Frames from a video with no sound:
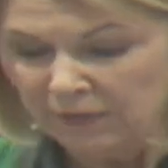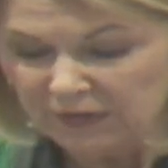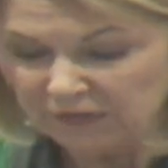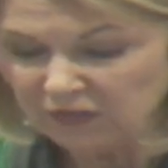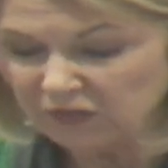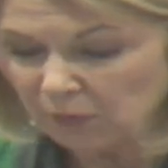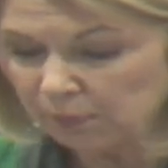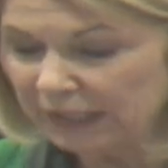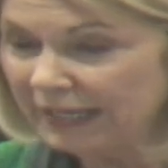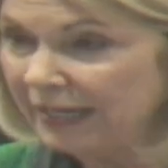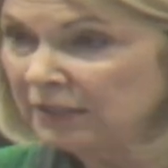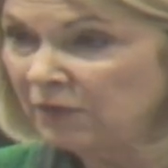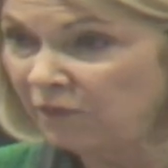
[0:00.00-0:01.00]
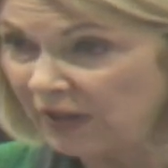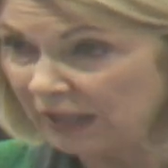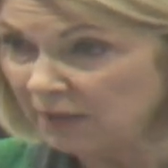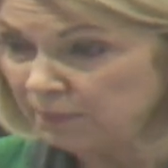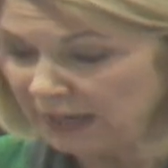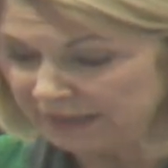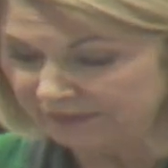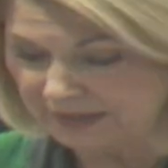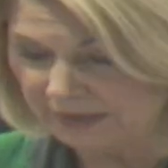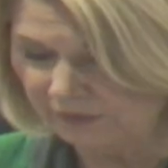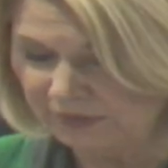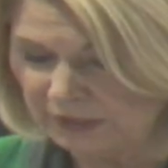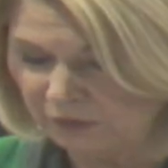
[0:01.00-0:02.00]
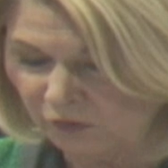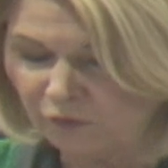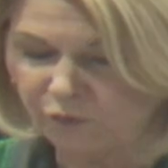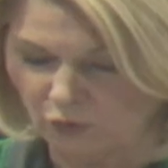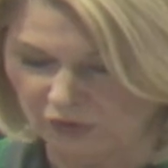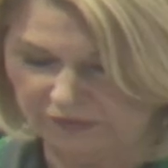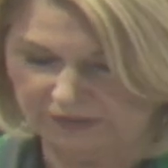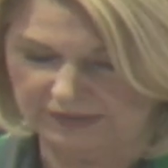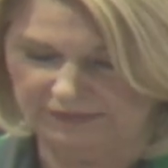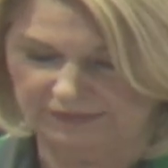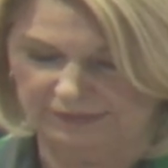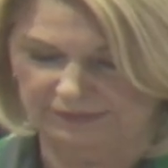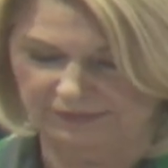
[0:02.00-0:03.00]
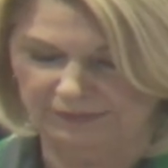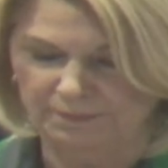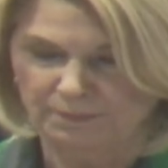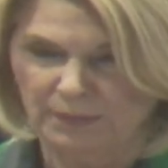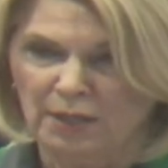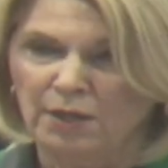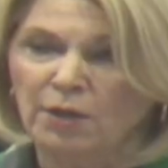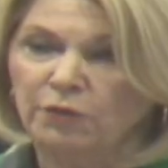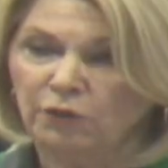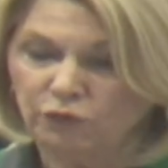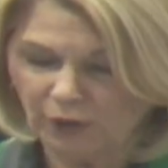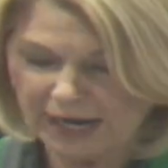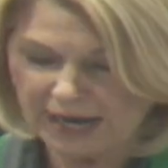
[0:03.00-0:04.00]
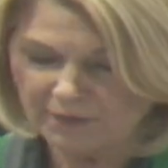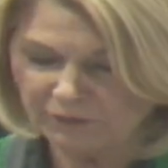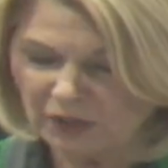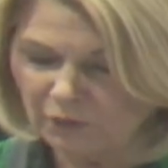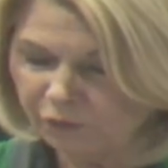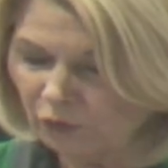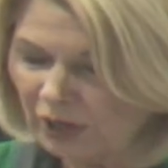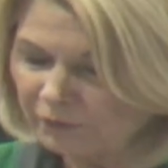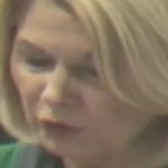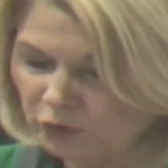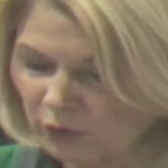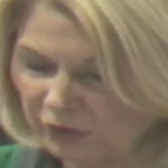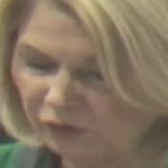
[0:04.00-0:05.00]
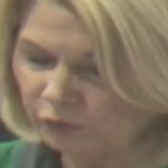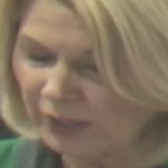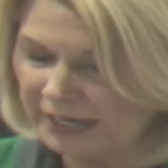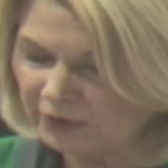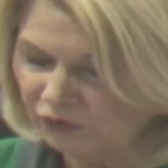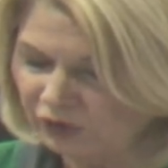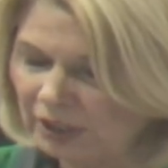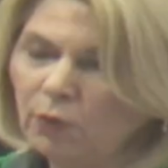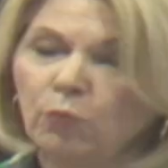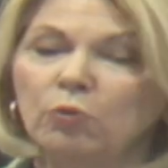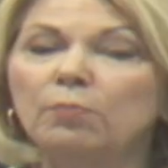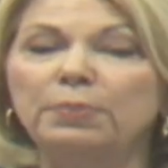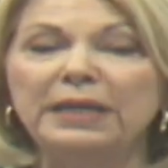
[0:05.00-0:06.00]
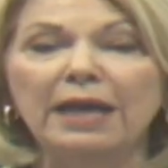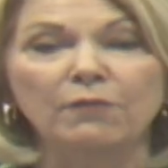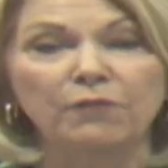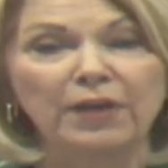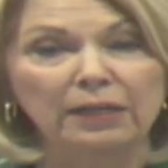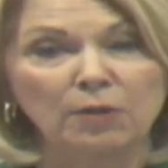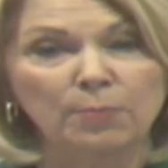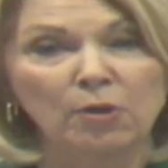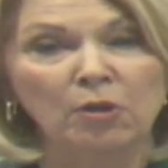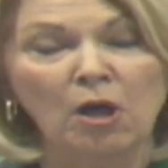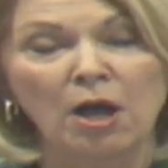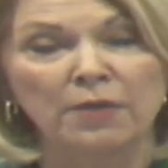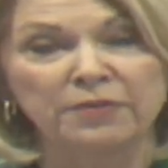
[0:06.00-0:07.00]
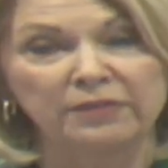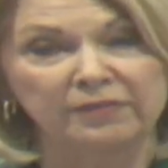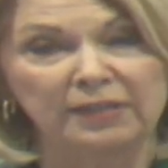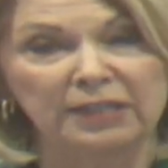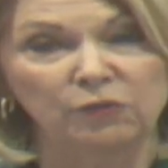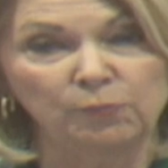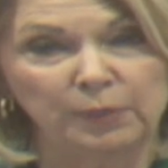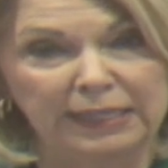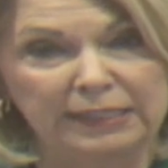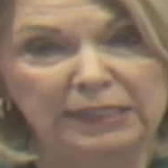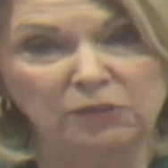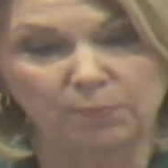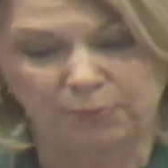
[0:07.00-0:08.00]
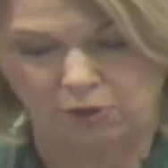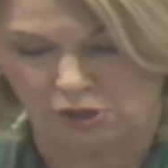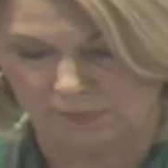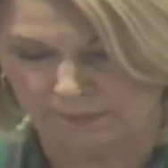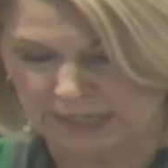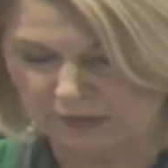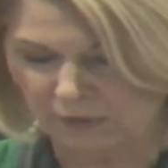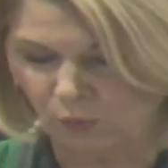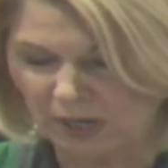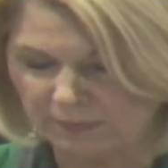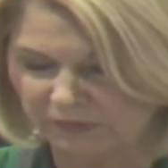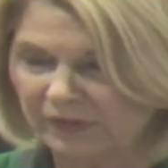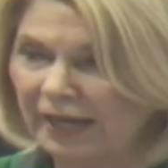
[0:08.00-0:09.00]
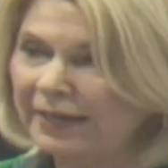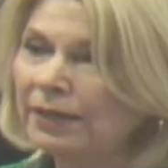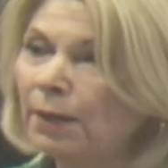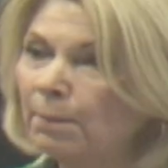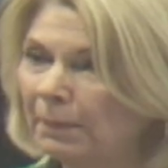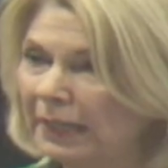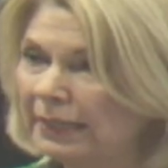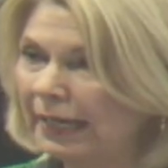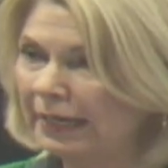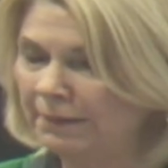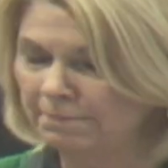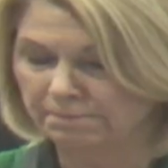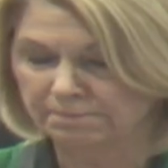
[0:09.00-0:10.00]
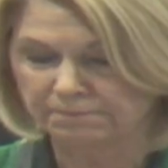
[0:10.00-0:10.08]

This is a plan developed by citizens for citizens. The draft of Forever North strategy will be available on the city's planning department website Monday.